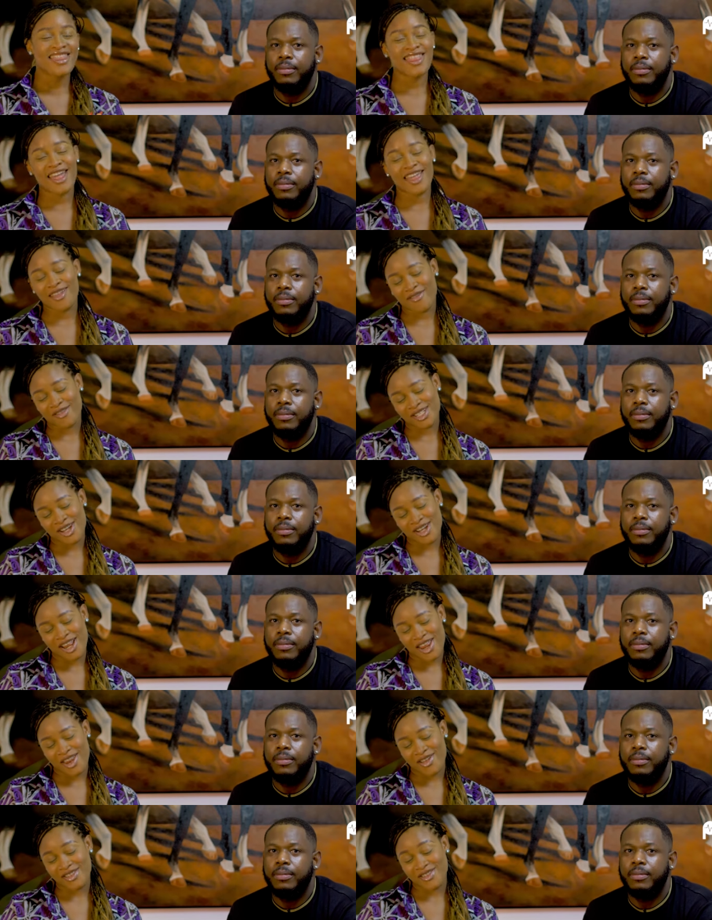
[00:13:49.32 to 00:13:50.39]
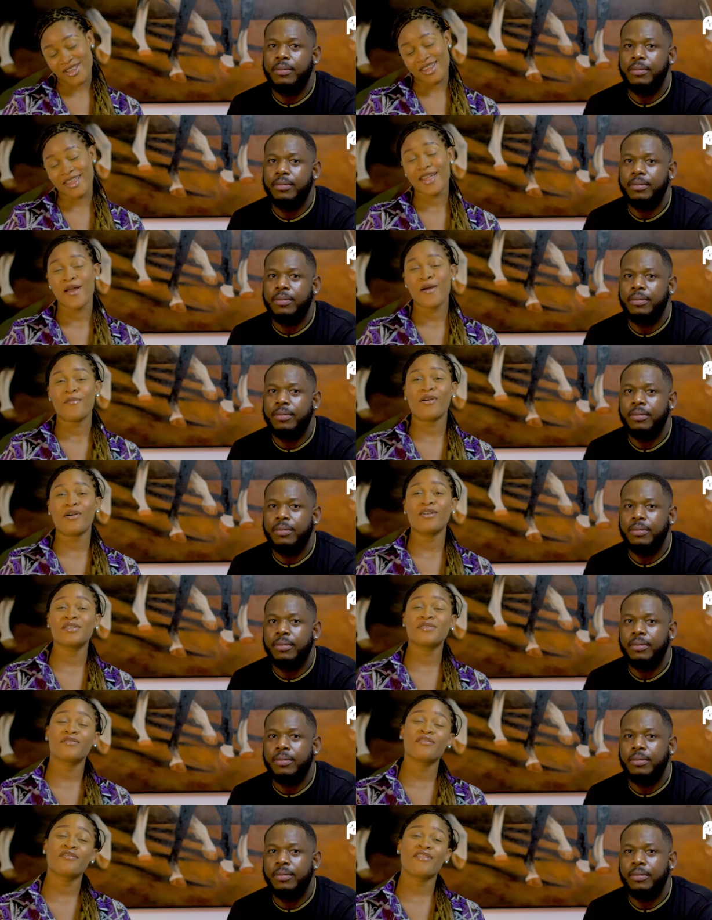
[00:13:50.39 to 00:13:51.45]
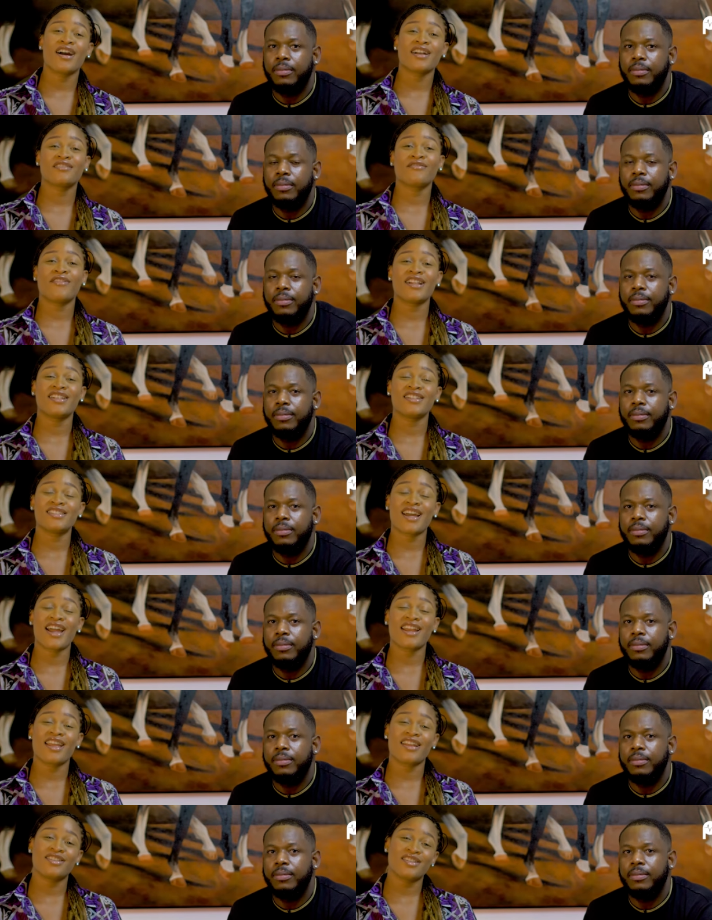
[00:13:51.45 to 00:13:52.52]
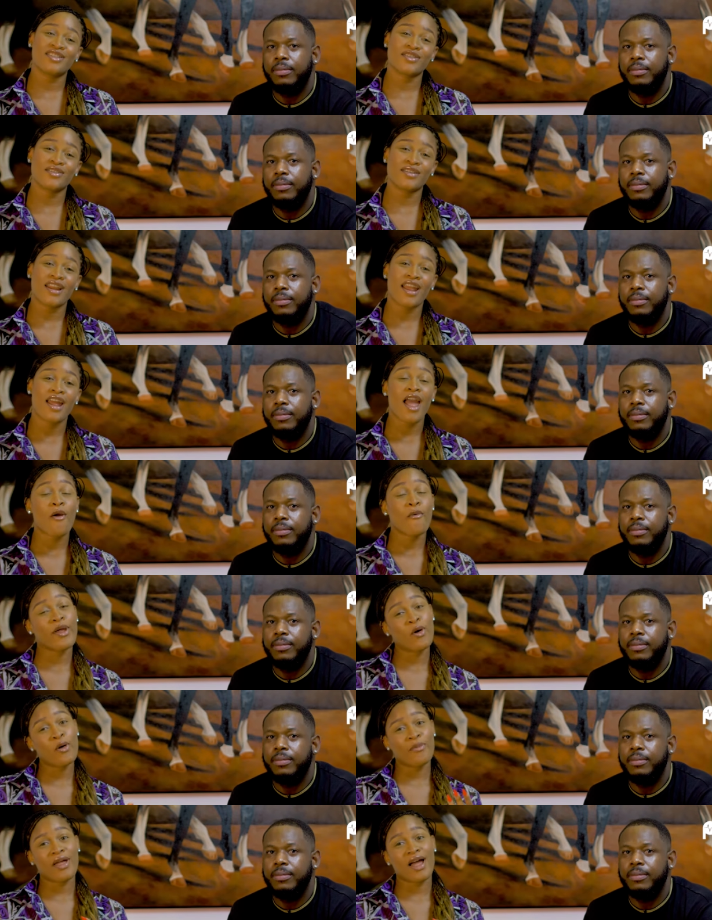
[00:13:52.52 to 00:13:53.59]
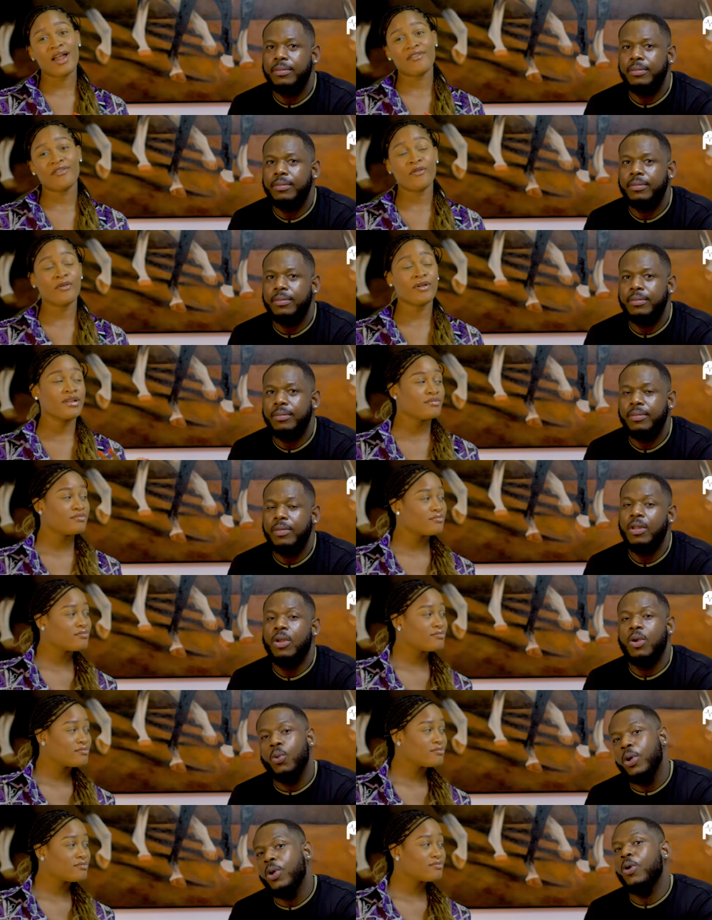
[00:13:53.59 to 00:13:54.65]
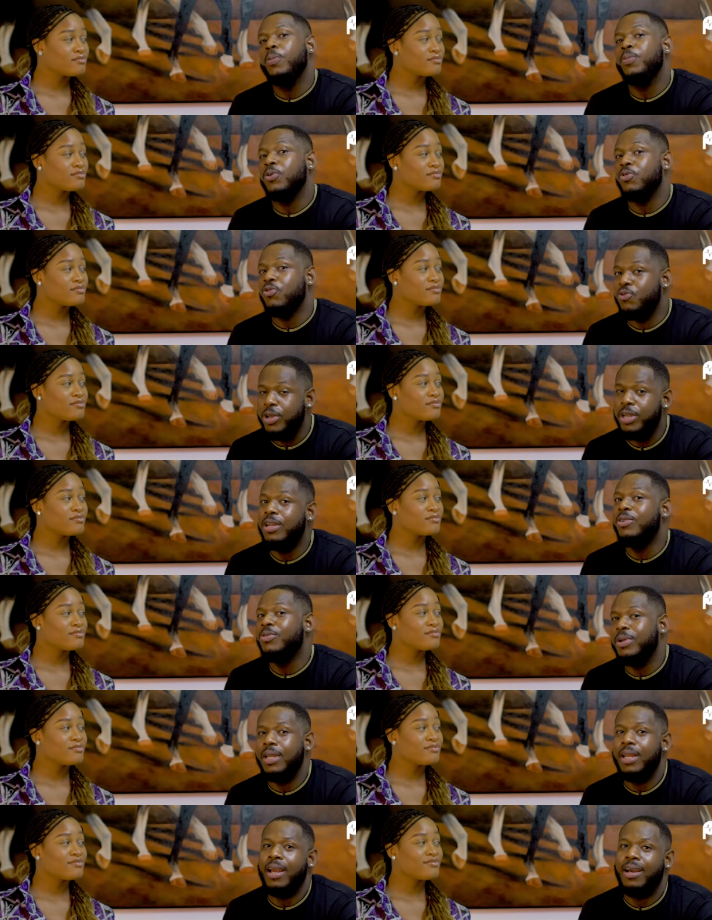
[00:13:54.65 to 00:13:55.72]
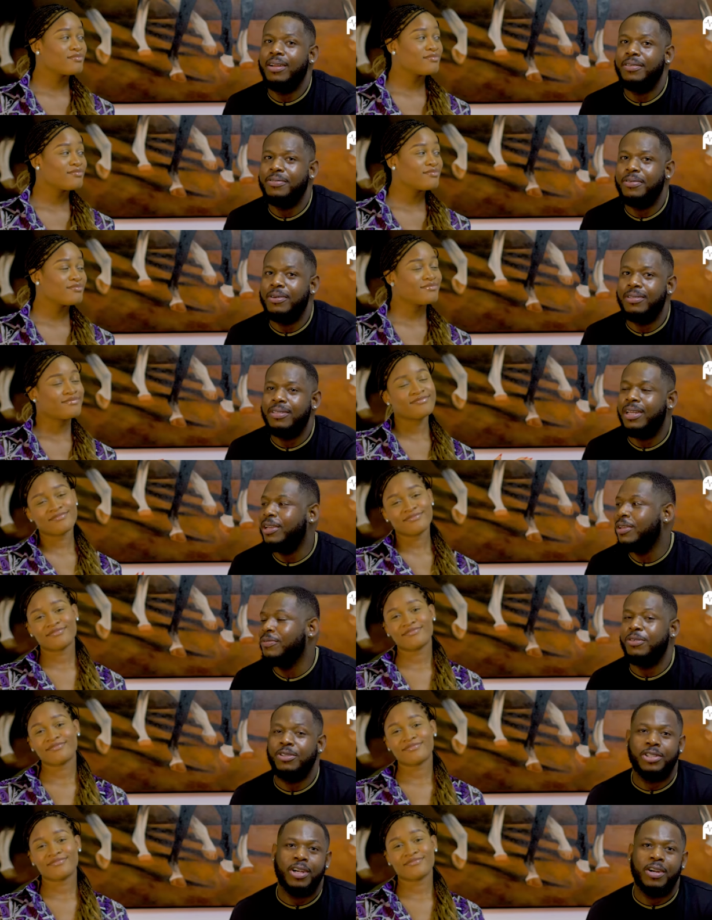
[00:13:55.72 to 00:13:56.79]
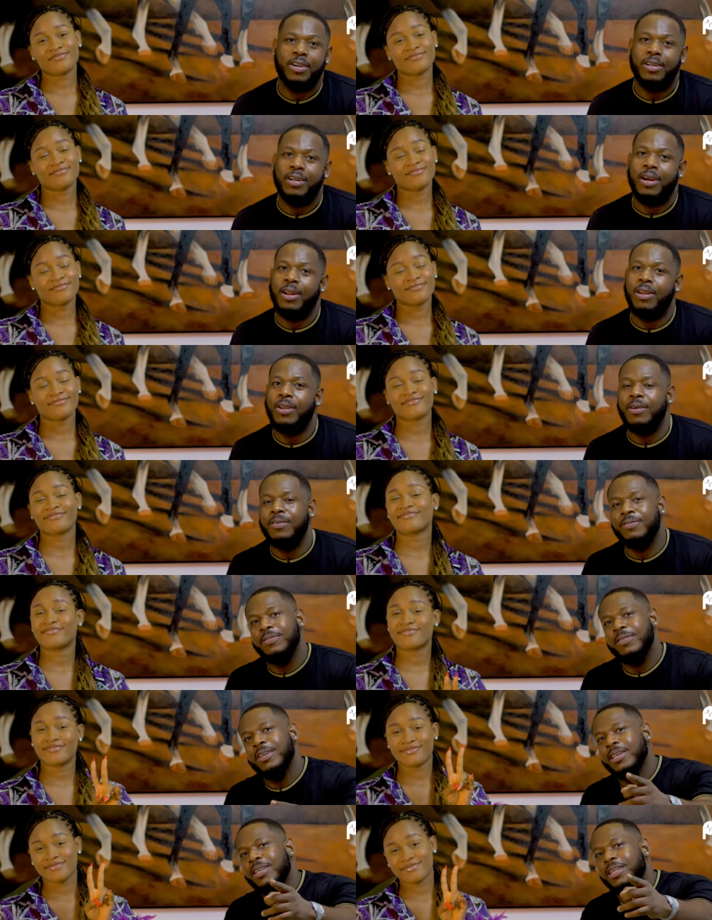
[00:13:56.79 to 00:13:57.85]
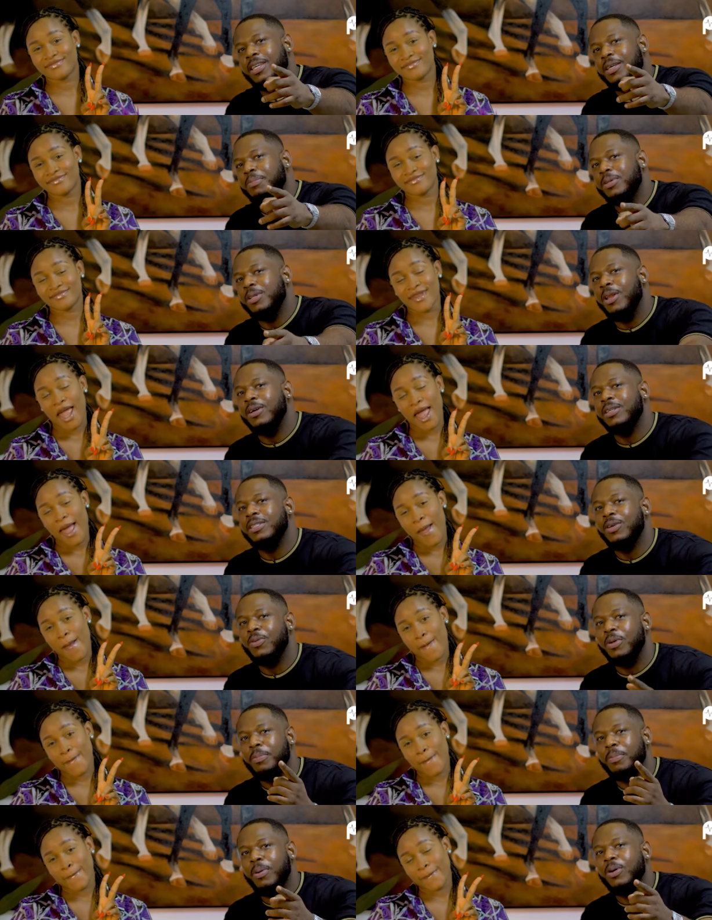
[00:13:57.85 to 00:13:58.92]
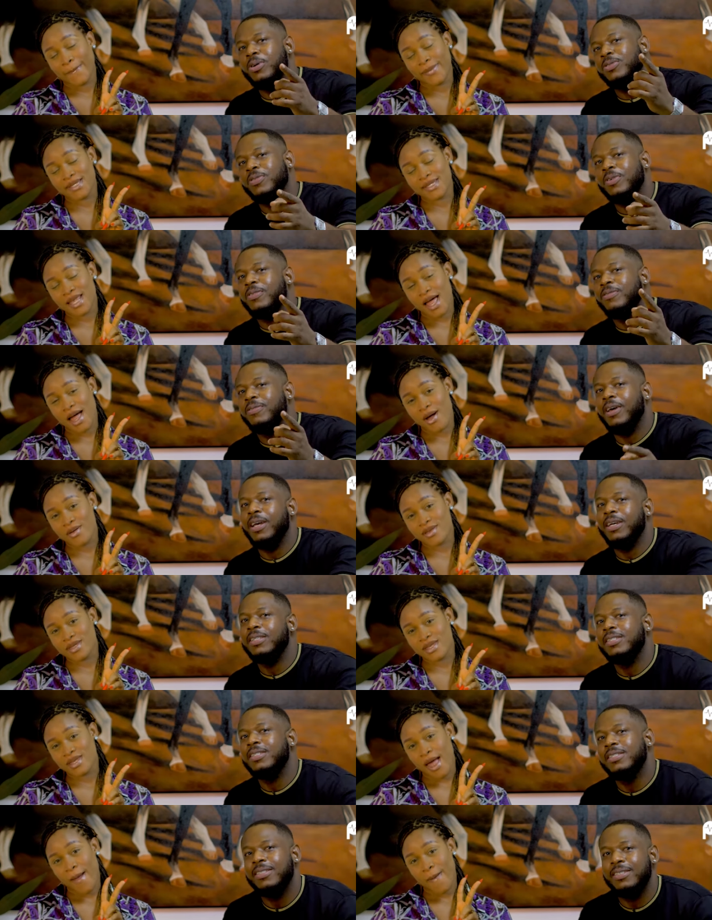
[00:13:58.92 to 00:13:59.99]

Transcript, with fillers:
Speaker 1: Thank you for joining us on the Pulse Fun Fact Valentine edition. We hope you had fun.
Speaker 2: We hope you really, really had fun. Thank you for sharing our love. Keep it locked in with Pulse Fun Facts.